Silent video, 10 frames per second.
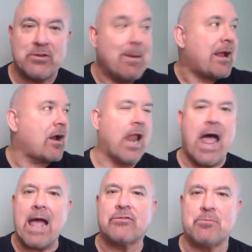to make our
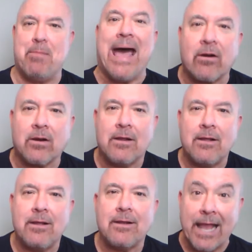lives better.
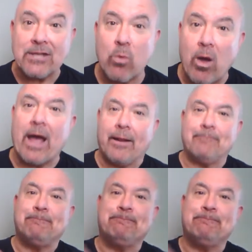Guess what?